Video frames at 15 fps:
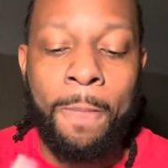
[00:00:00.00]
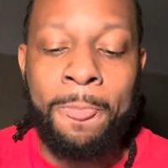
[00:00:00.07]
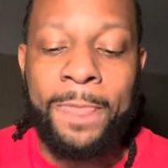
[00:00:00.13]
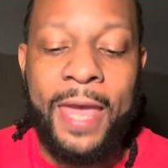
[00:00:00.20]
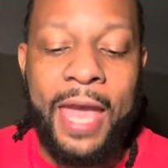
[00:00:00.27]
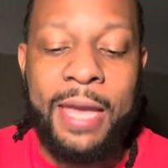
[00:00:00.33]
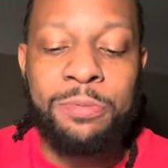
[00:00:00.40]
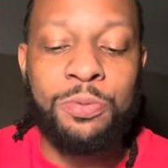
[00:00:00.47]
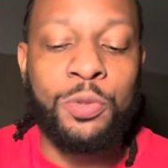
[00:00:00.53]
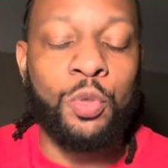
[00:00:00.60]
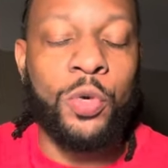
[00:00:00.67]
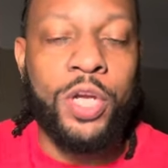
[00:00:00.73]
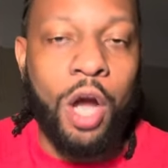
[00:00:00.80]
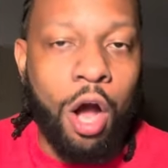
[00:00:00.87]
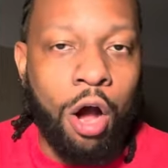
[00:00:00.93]
games
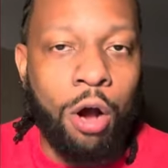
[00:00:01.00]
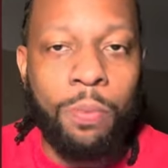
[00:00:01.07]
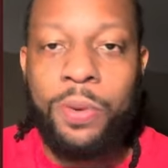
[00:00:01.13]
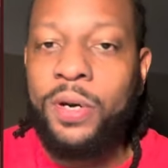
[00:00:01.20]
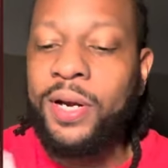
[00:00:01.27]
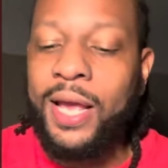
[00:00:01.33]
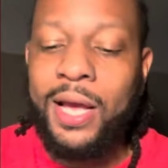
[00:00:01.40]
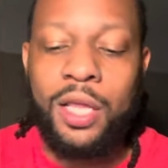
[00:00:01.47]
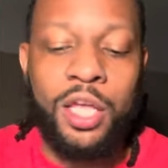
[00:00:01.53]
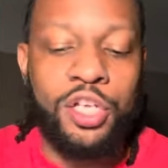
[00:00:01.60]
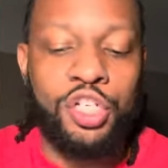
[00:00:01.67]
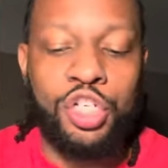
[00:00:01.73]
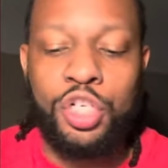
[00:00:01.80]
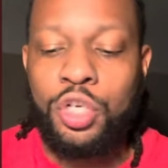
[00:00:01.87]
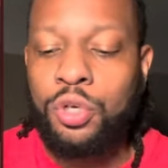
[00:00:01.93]
between Auburn,
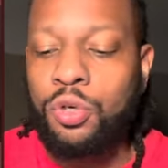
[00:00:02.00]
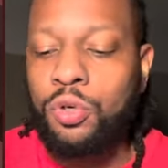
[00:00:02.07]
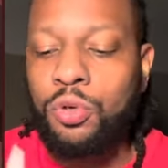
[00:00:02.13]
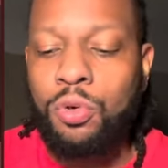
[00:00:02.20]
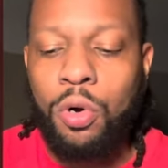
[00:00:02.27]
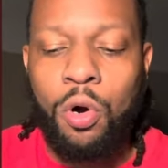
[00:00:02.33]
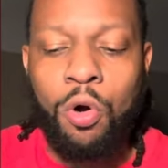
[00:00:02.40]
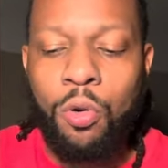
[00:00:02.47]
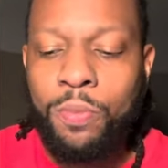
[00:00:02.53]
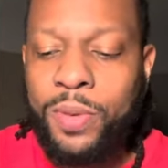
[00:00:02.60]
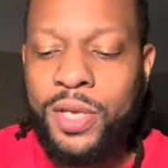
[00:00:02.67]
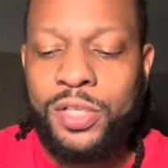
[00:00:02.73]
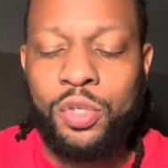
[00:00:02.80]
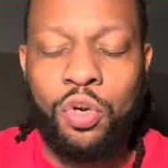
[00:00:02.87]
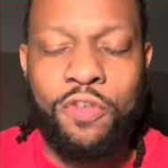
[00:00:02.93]
LSU, Ole
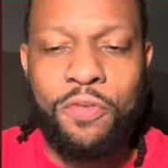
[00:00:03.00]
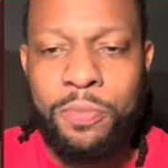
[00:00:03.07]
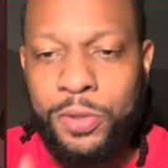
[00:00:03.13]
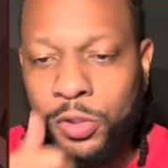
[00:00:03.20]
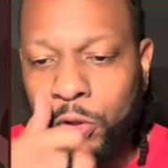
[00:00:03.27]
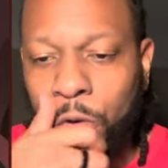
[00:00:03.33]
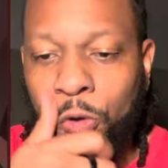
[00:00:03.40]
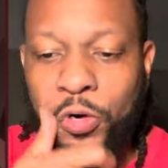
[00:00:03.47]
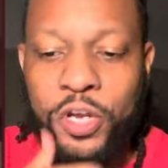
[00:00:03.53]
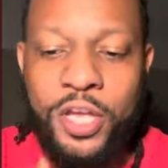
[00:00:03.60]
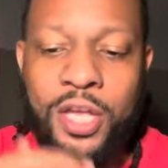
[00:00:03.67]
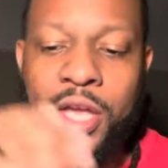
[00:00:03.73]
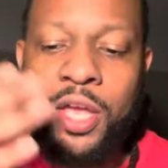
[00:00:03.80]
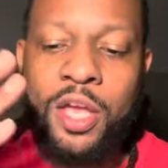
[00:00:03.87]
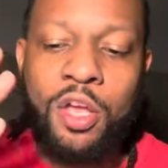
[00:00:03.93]
Miss, or even Missouri,